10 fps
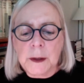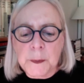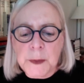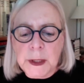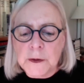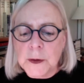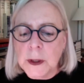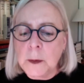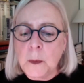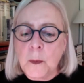
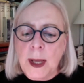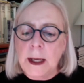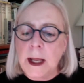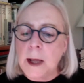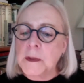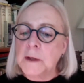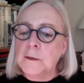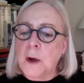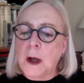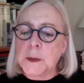Petri, Wade Hampton
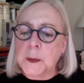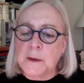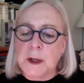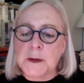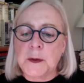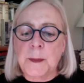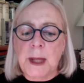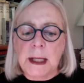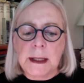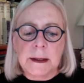Frost Professor of
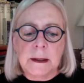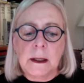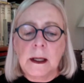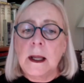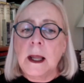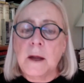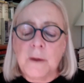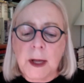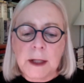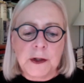Medicine and
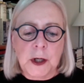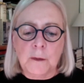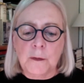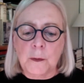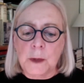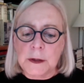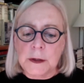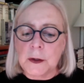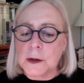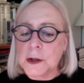Vice Chair for
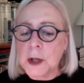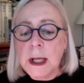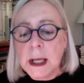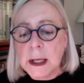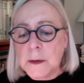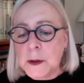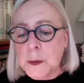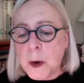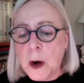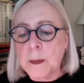Research in the
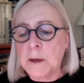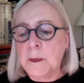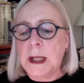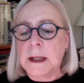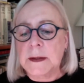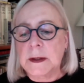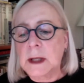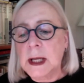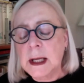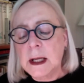Department of Medicine,
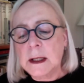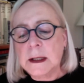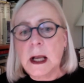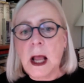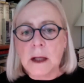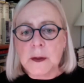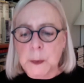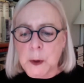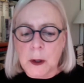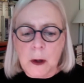is an
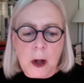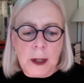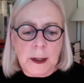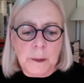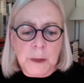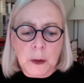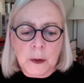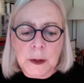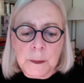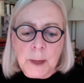expert on
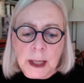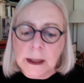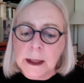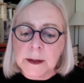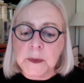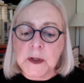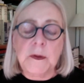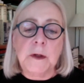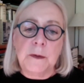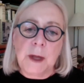immune mechanisms of
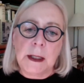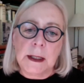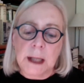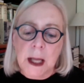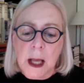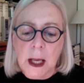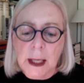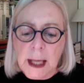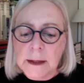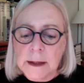defense
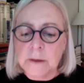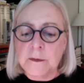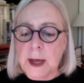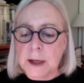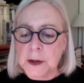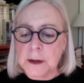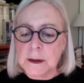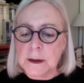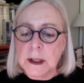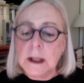against
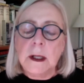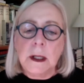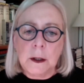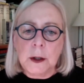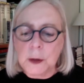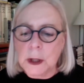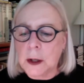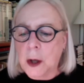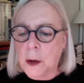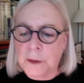infections, including
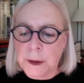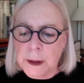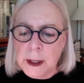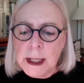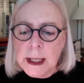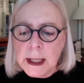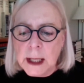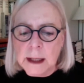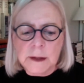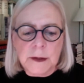COVID,
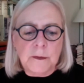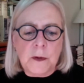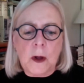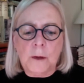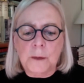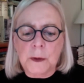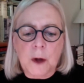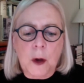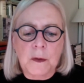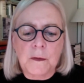and he's involved with
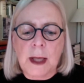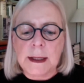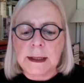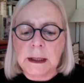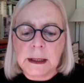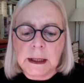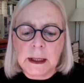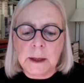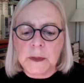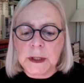COVID vaccine
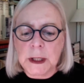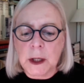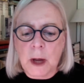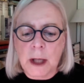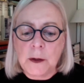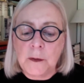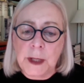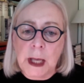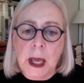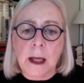teams here at
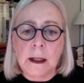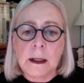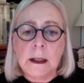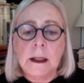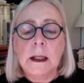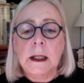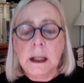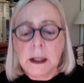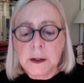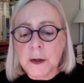UVA.
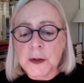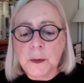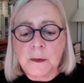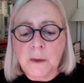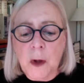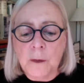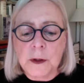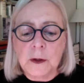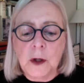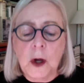He's also involved
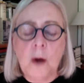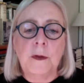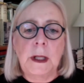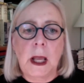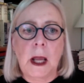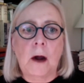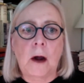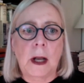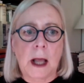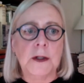in COVID care
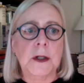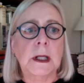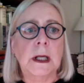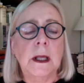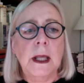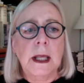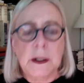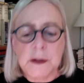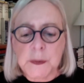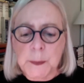and actually
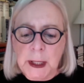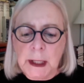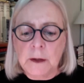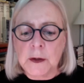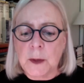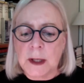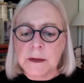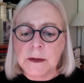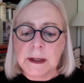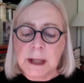is speaking to us
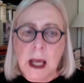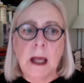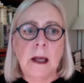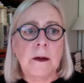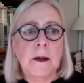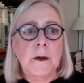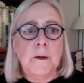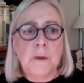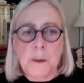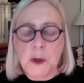today
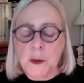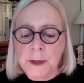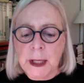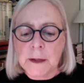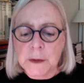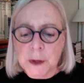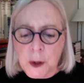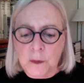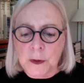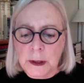from UVA's
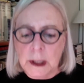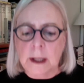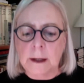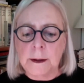COVID clinic.